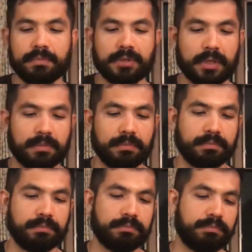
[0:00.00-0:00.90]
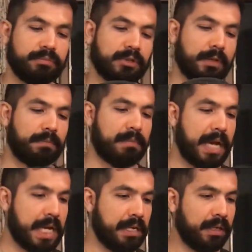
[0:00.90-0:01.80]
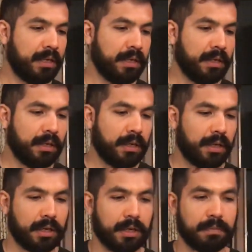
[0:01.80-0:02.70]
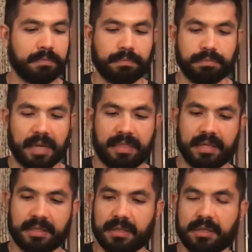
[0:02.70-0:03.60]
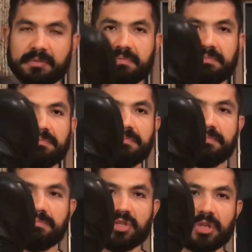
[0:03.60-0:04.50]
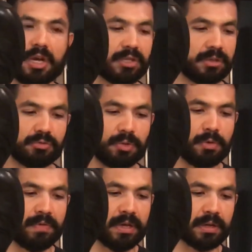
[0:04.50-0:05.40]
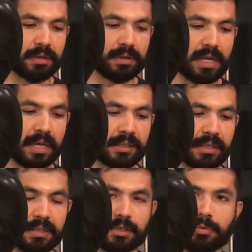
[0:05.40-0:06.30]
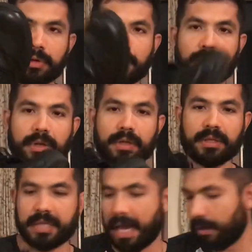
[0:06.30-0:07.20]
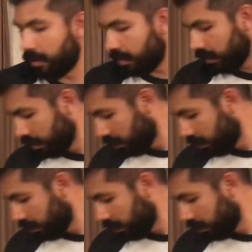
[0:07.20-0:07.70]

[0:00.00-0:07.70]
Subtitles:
some mud, and this is just removing the excess debris with a towel